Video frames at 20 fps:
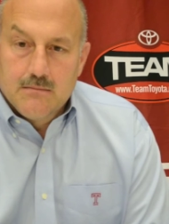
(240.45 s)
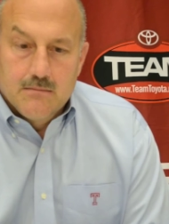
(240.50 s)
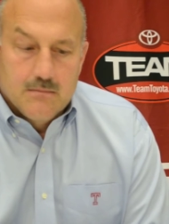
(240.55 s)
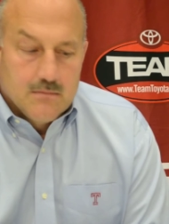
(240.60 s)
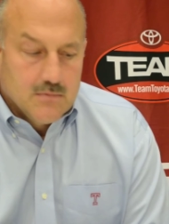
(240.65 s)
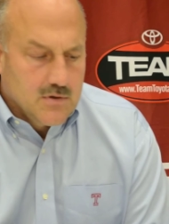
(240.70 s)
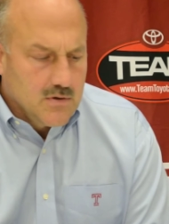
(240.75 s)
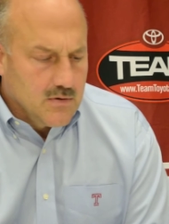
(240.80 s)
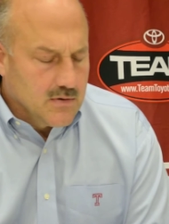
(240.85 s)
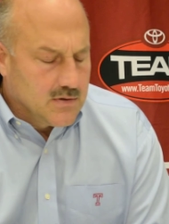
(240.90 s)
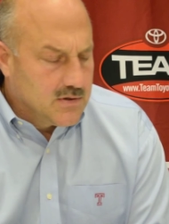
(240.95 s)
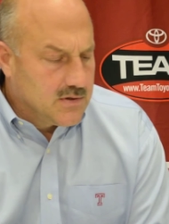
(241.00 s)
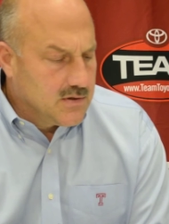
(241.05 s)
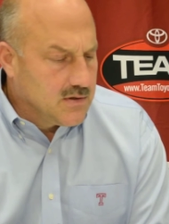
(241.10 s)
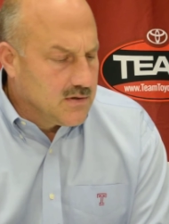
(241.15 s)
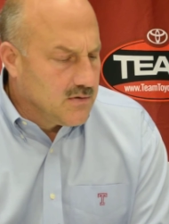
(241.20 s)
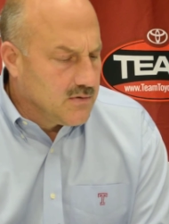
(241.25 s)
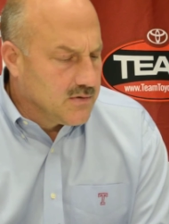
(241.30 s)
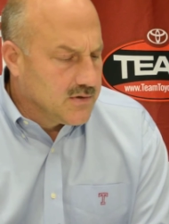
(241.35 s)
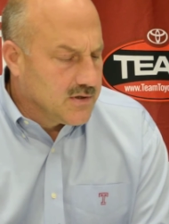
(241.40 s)
So it's a
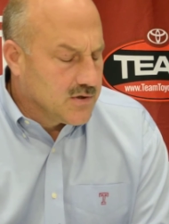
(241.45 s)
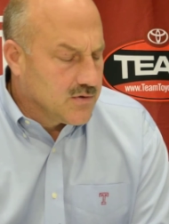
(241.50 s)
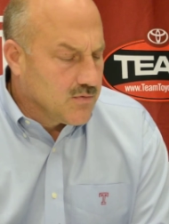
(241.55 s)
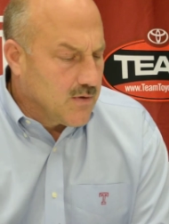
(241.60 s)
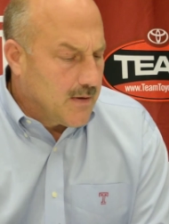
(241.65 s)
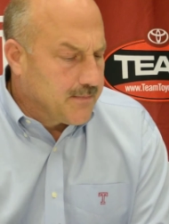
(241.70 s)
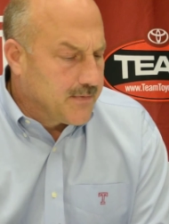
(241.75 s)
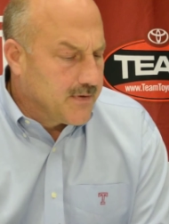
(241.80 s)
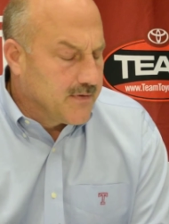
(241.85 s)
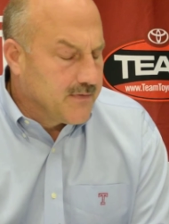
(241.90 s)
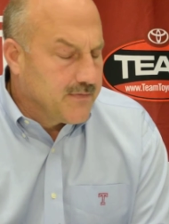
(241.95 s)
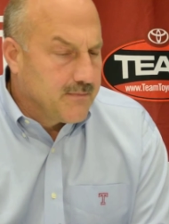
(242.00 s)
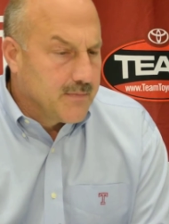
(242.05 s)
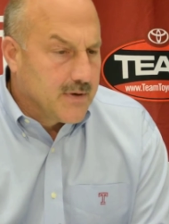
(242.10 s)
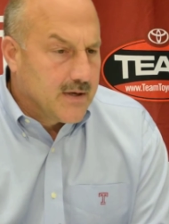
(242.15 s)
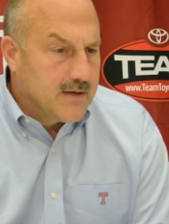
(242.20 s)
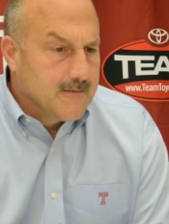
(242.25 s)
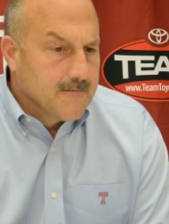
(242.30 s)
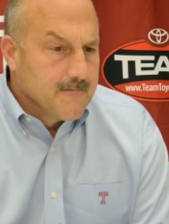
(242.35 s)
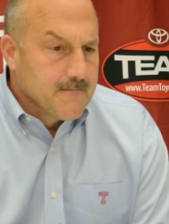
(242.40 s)
little disruptive,
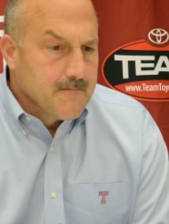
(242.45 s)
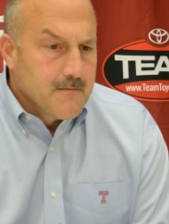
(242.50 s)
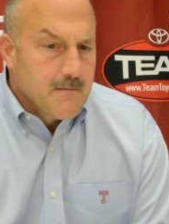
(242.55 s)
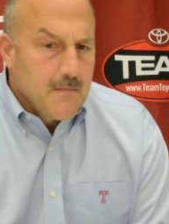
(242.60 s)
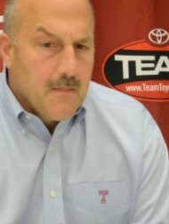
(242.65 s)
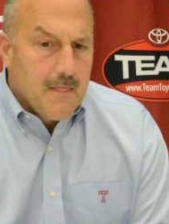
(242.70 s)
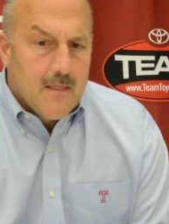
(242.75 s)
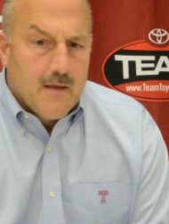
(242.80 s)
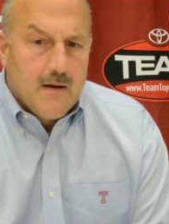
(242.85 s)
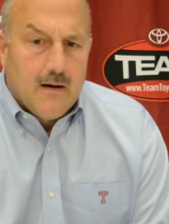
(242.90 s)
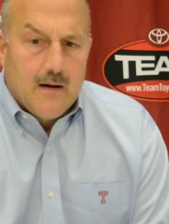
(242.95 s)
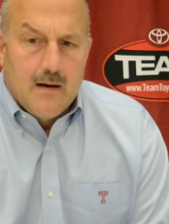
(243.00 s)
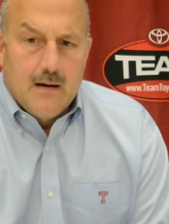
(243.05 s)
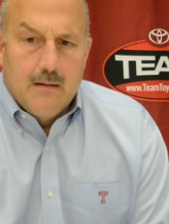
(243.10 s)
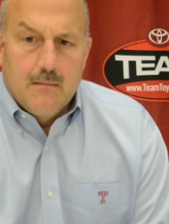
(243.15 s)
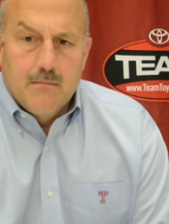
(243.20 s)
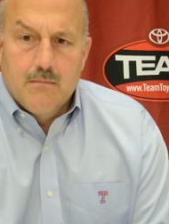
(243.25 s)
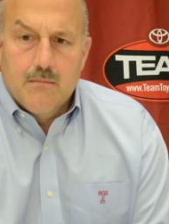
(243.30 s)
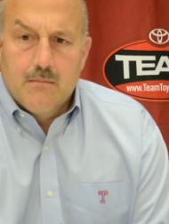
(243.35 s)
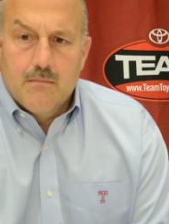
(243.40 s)
but
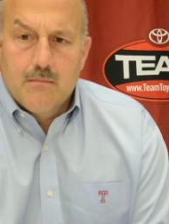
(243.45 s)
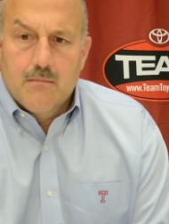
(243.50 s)
our